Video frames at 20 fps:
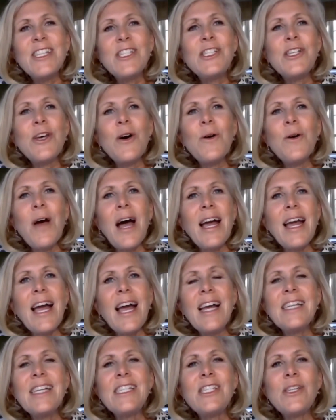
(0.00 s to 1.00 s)
And so
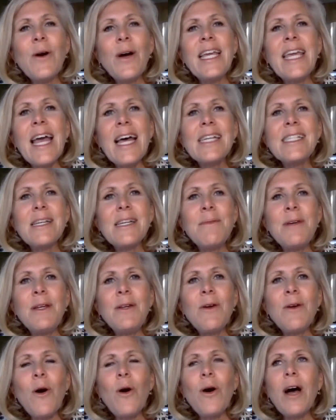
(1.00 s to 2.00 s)
I guess, I
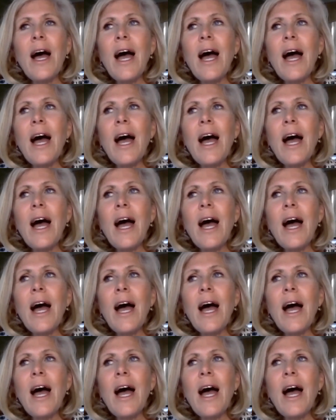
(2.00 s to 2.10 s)
mean,